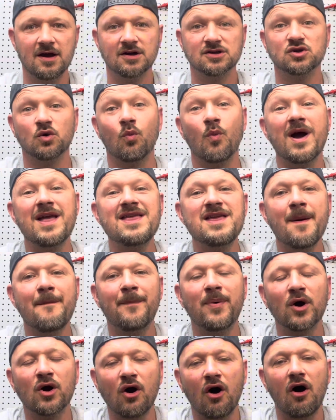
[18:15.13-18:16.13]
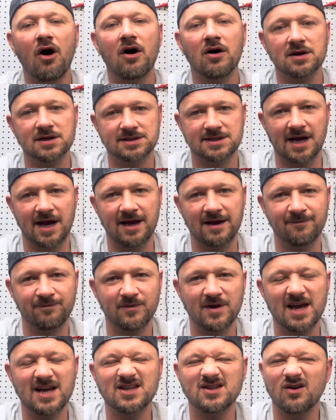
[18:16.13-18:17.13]
So when you book a holiday,
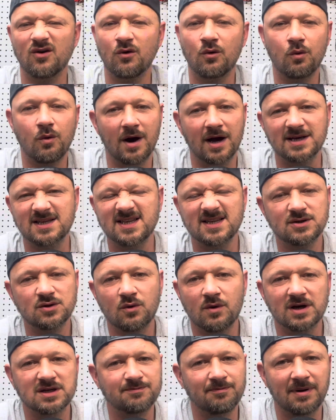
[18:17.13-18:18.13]
it's always